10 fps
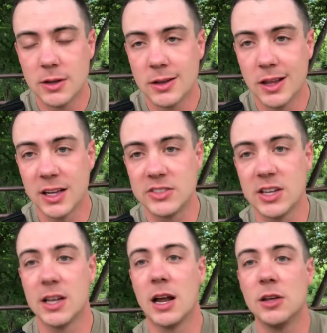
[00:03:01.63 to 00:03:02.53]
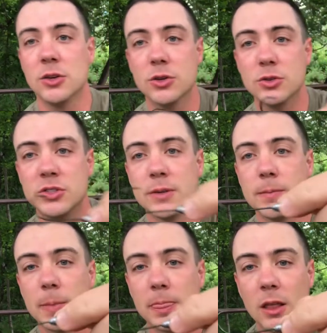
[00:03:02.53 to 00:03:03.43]
like I said, I use
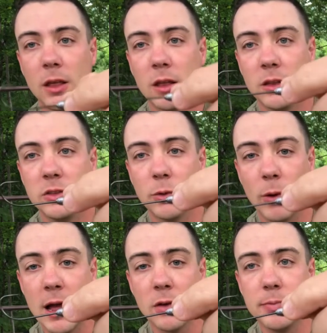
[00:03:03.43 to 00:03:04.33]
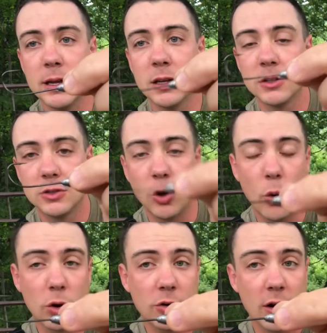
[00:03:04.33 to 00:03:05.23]
the round bend
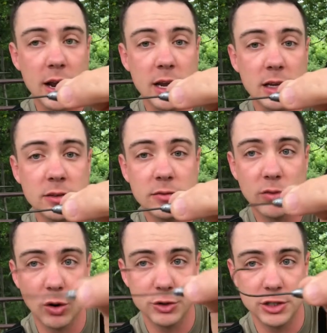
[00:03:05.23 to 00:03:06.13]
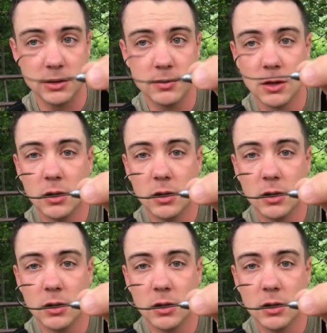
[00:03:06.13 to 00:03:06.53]
tour grade version